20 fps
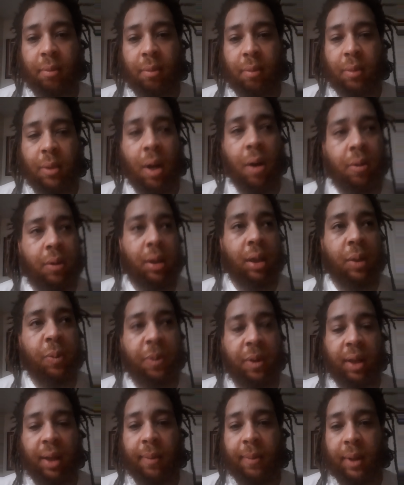Don't just
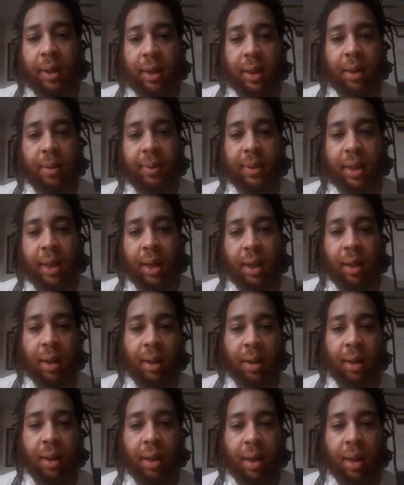believe me because I'm saying it.
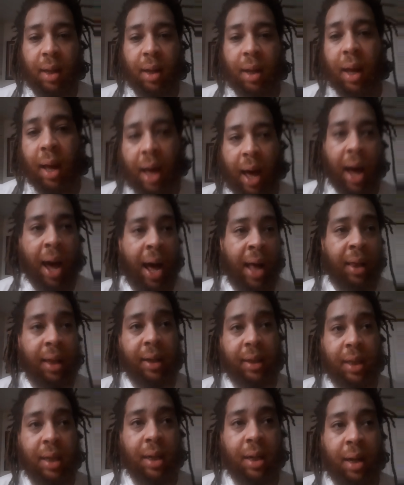I
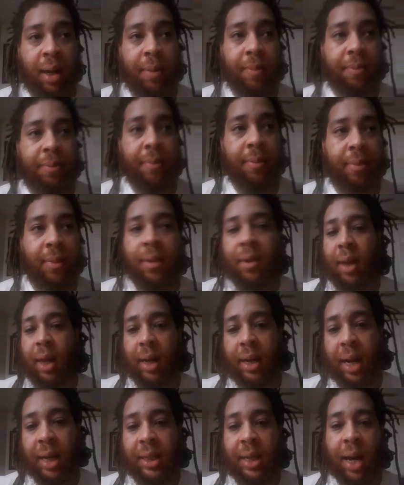looked it up,
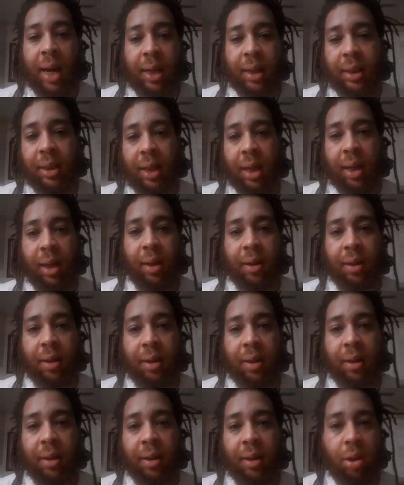and that's how I can say it.
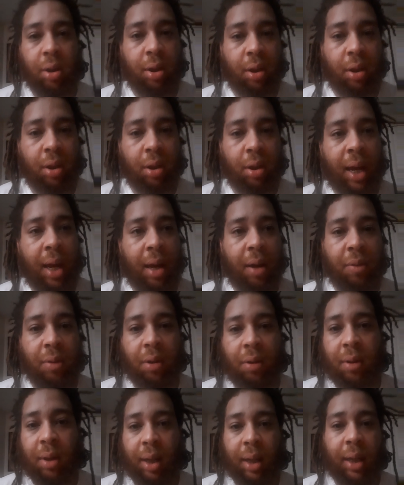So now
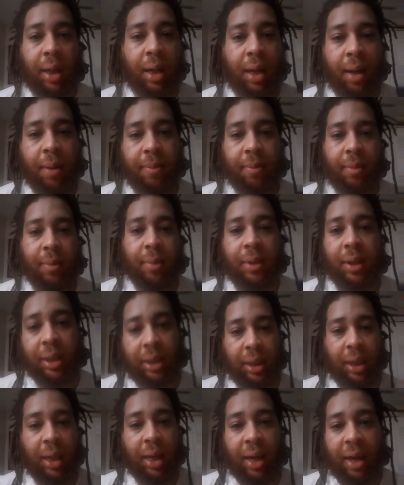you look it up to
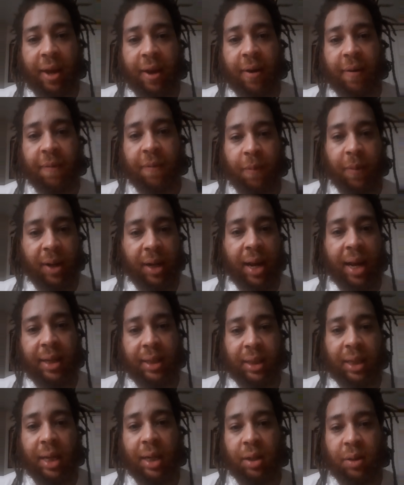see if what I
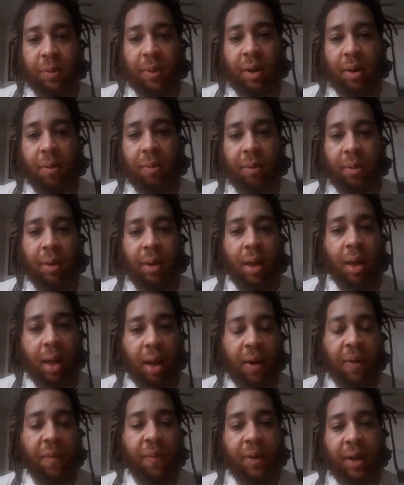said is real.
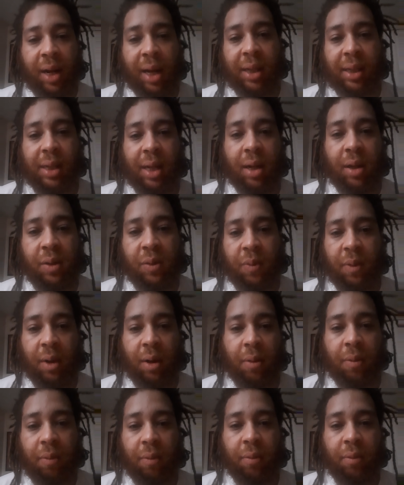If what I said is real,